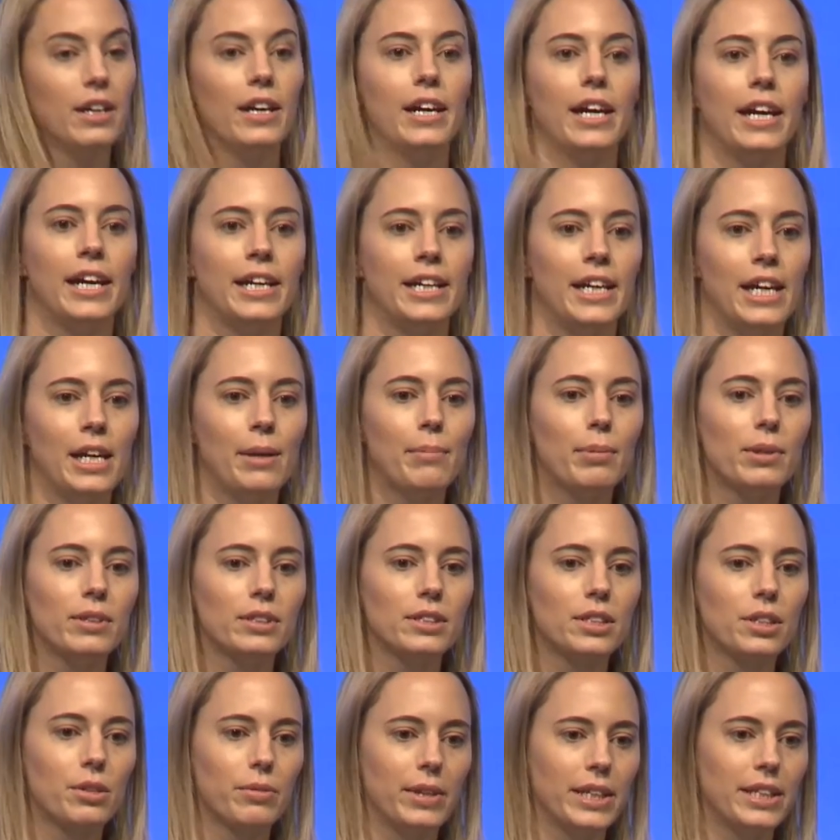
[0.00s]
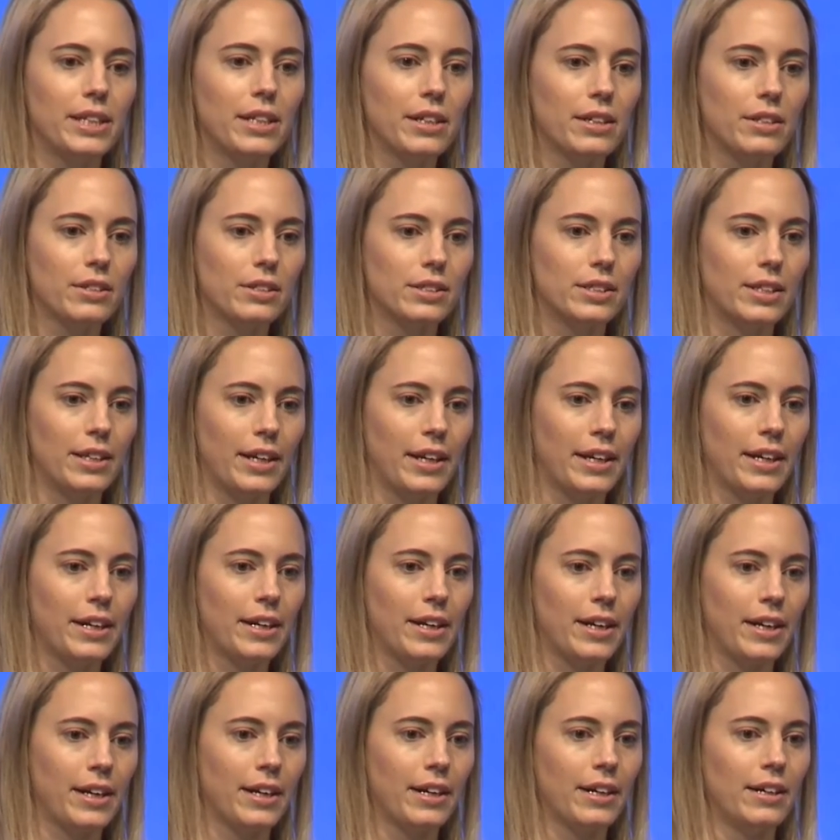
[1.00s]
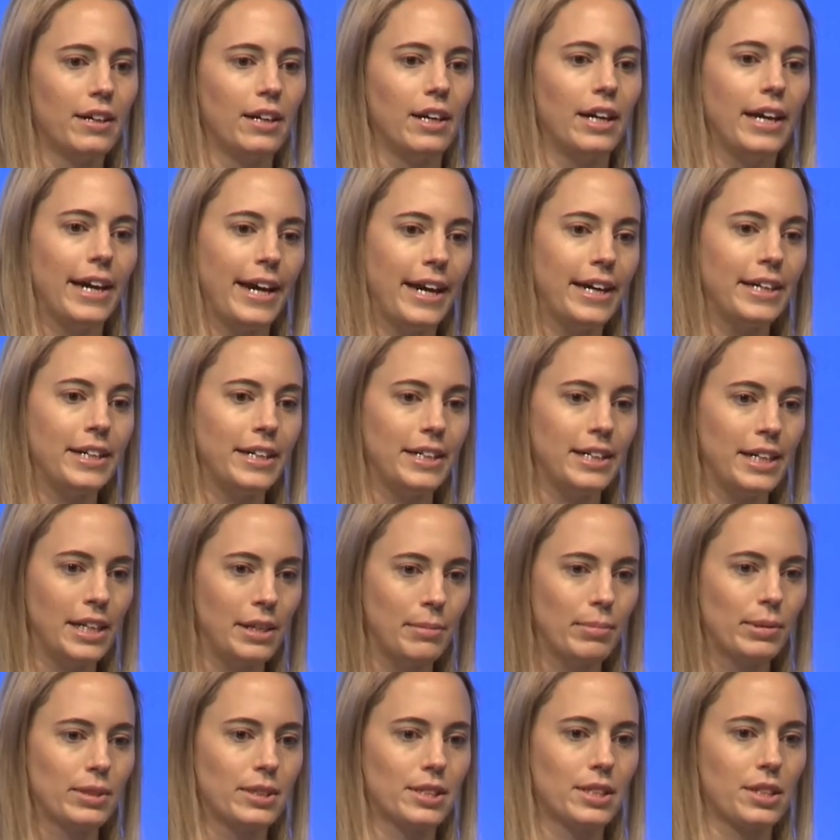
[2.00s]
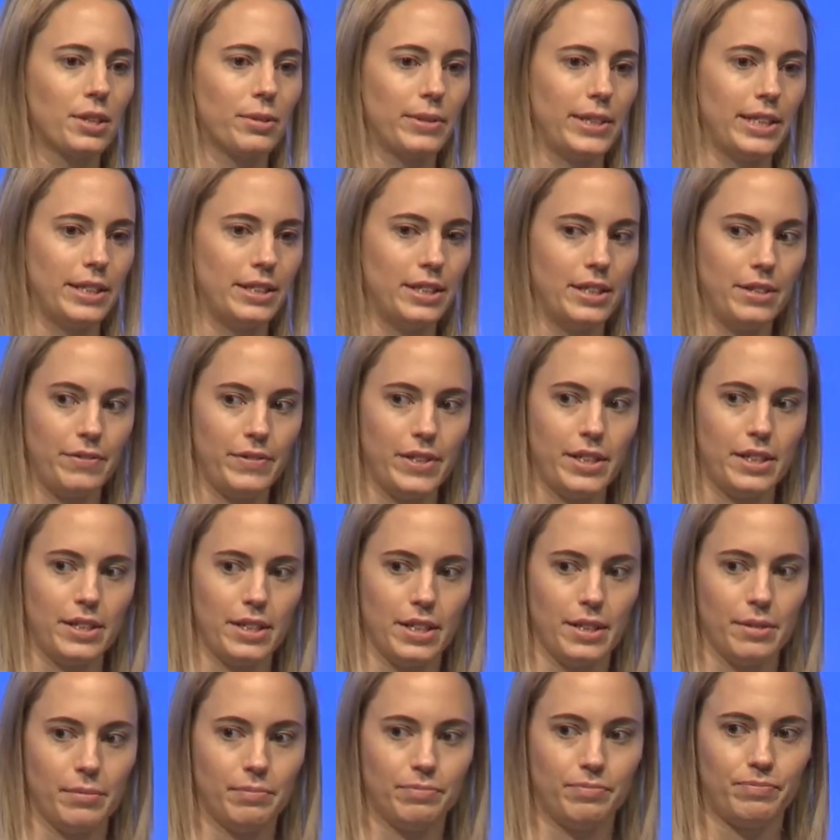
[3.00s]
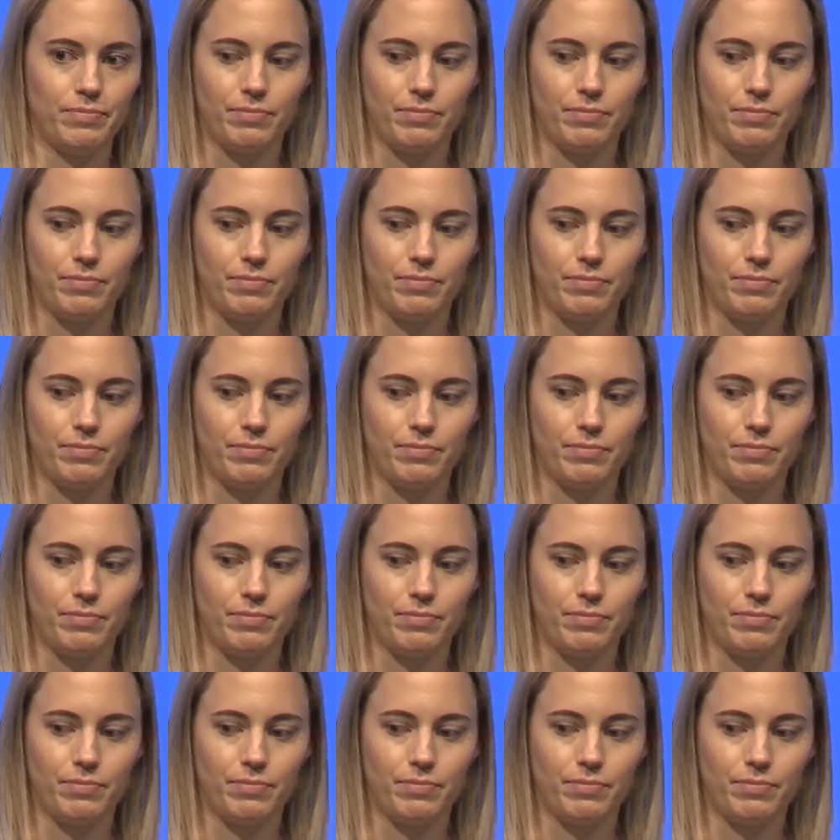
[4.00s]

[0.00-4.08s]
enables critical thinking, and enables creativity.